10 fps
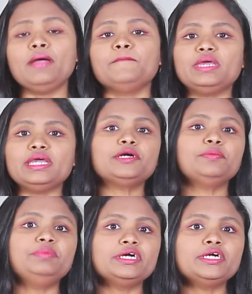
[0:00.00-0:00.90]
Make
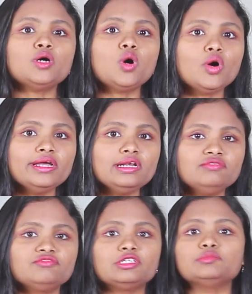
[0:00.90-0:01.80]
beard oil
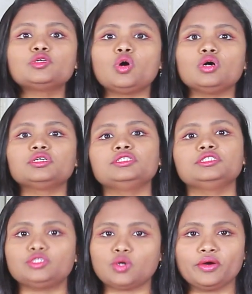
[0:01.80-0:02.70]
from
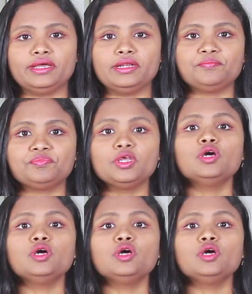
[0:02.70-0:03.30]
coconut oil.